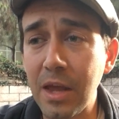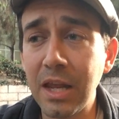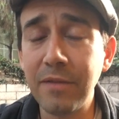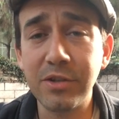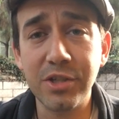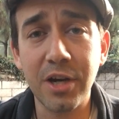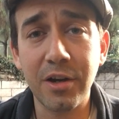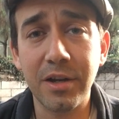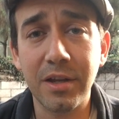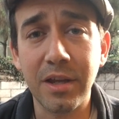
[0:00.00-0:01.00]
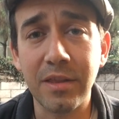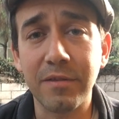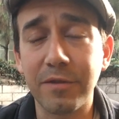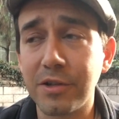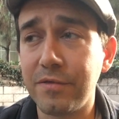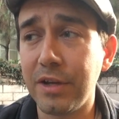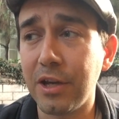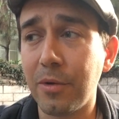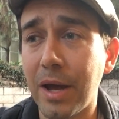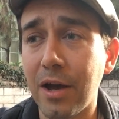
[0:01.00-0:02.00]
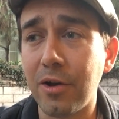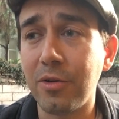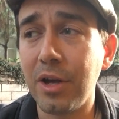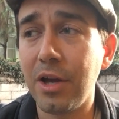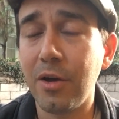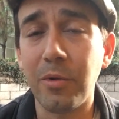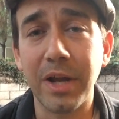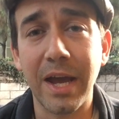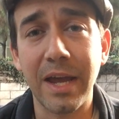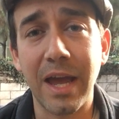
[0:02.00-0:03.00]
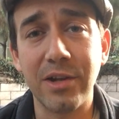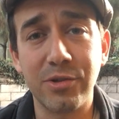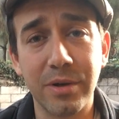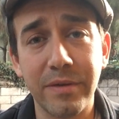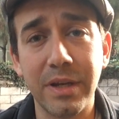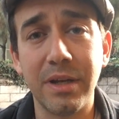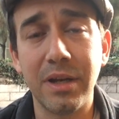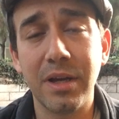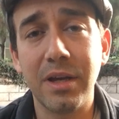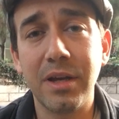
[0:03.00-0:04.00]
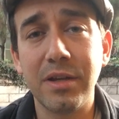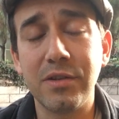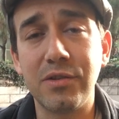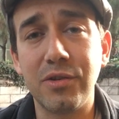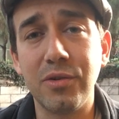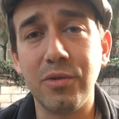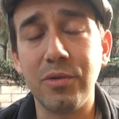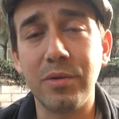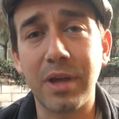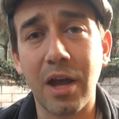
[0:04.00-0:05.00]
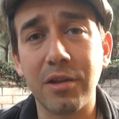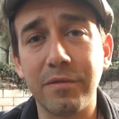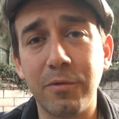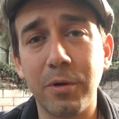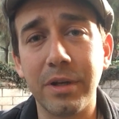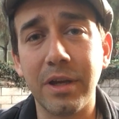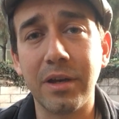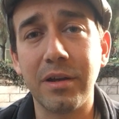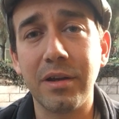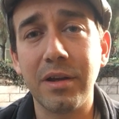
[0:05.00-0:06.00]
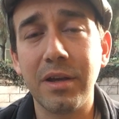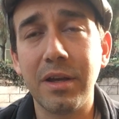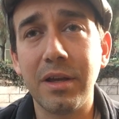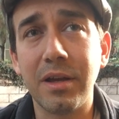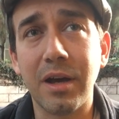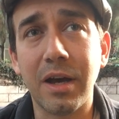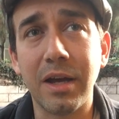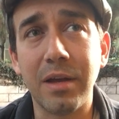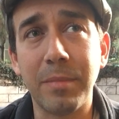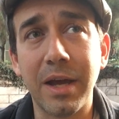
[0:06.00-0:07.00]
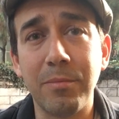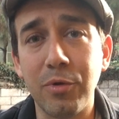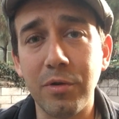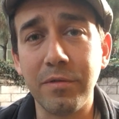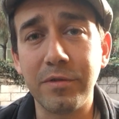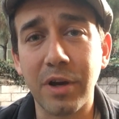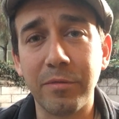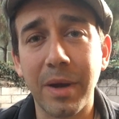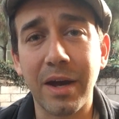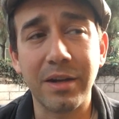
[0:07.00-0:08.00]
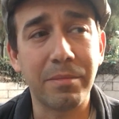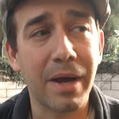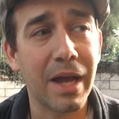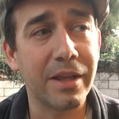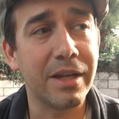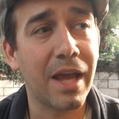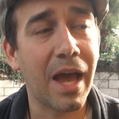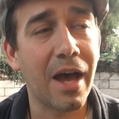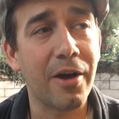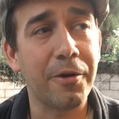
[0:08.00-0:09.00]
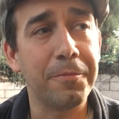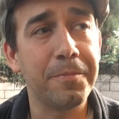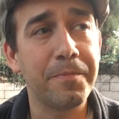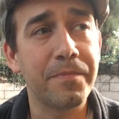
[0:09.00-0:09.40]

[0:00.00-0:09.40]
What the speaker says: and I even shared in the first video how when I had driven to California in my move, driving my Honda Pilot, how